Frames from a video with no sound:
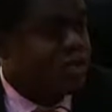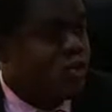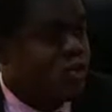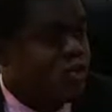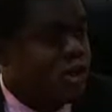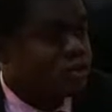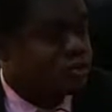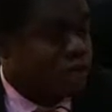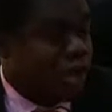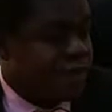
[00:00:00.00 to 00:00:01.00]
encumbrance
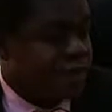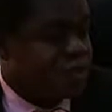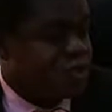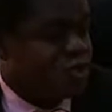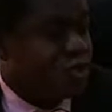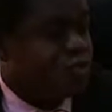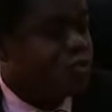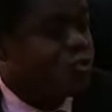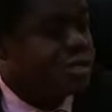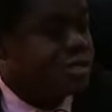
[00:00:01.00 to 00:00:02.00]
you now have at the Lincoln
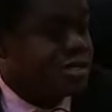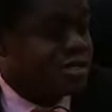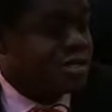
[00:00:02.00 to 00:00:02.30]
Queen.